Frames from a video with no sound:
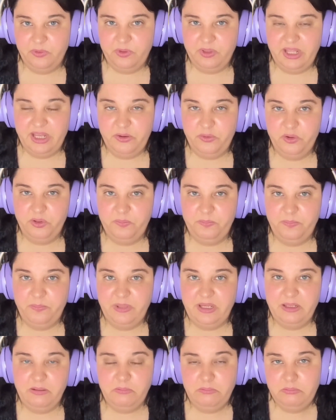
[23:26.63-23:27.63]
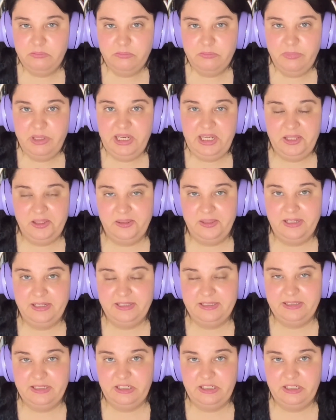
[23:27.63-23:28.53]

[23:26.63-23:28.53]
That could mean many things.